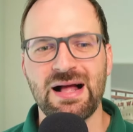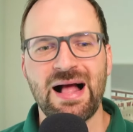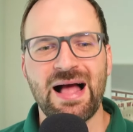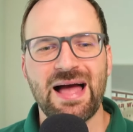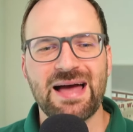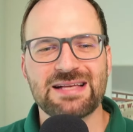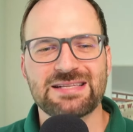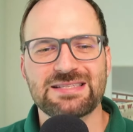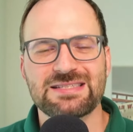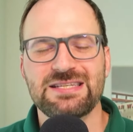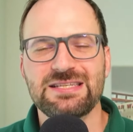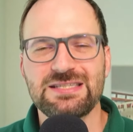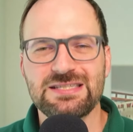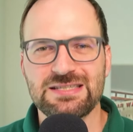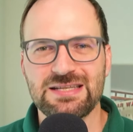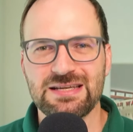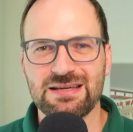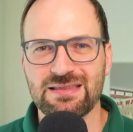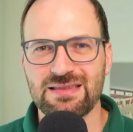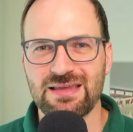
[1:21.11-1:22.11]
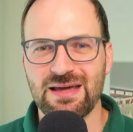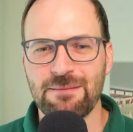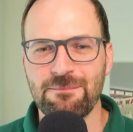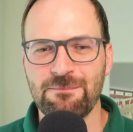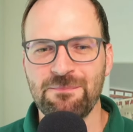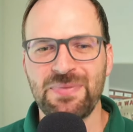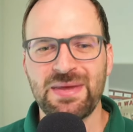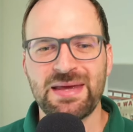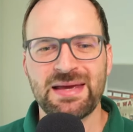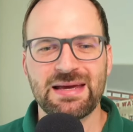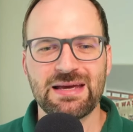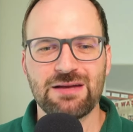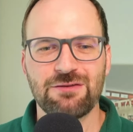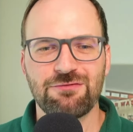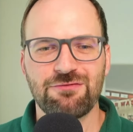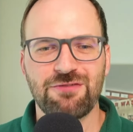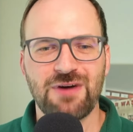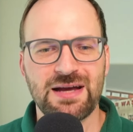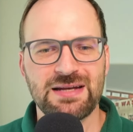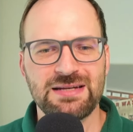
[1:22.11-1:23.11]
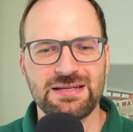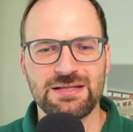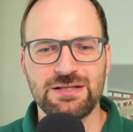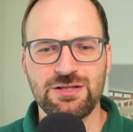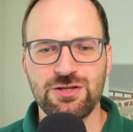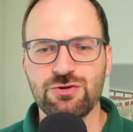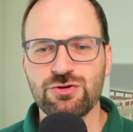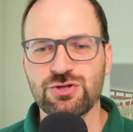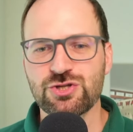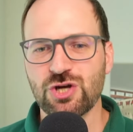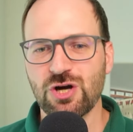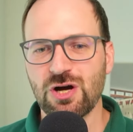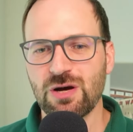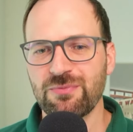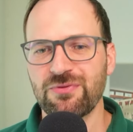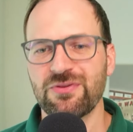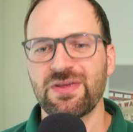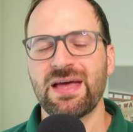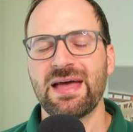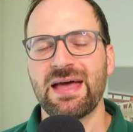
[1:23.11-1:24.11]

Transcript: assisting them in finding new jobs